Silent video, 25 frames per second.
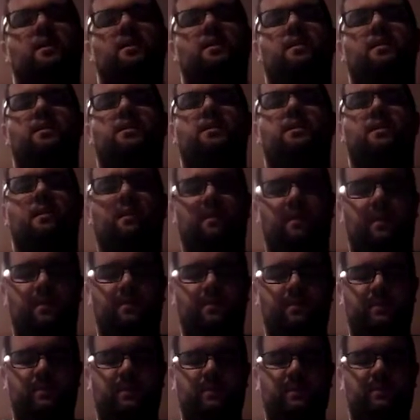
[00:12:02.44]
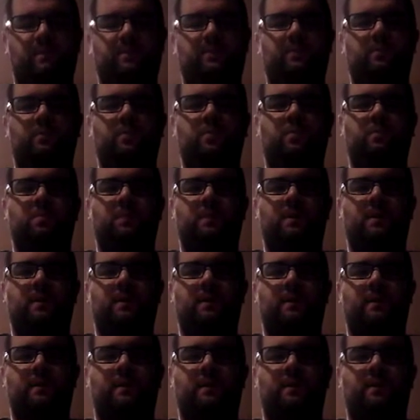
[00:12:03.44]
I happened to stumble
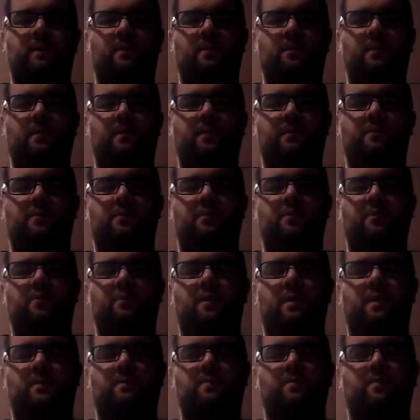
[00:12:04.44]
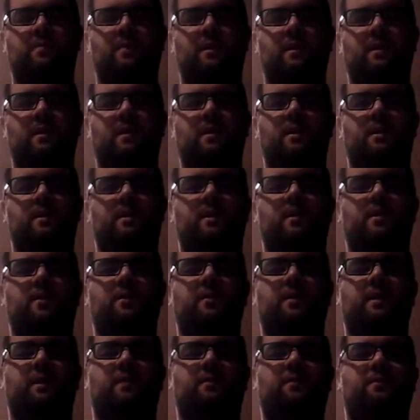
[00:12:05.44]
upon one of the 3.
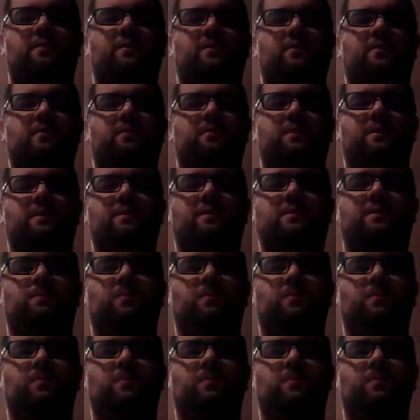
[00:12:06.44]
Okay, the first one is